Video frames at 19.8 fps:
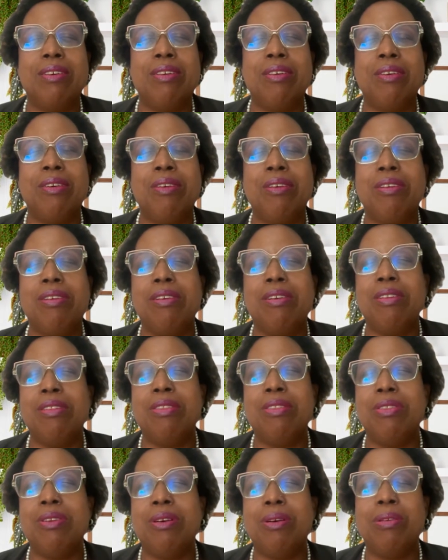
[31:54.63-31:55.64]
her
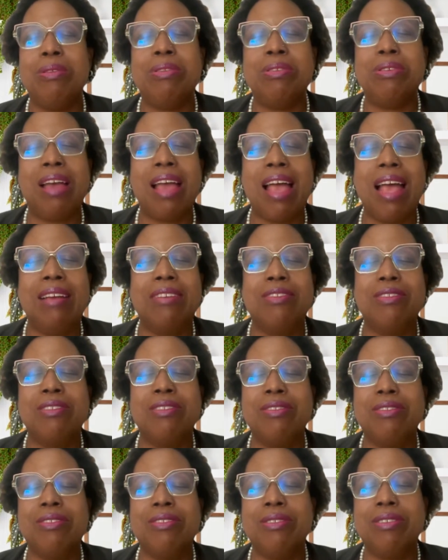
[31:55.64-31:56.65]
thoughts, her
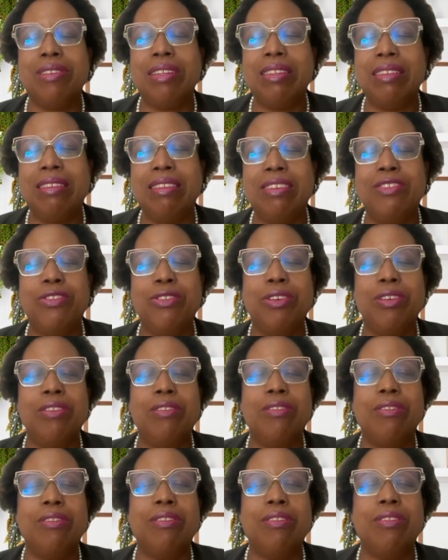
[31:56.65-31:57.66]
actions, her
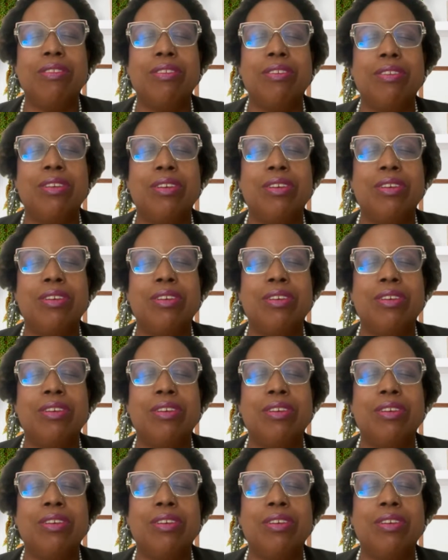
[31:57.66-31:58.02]
decisions,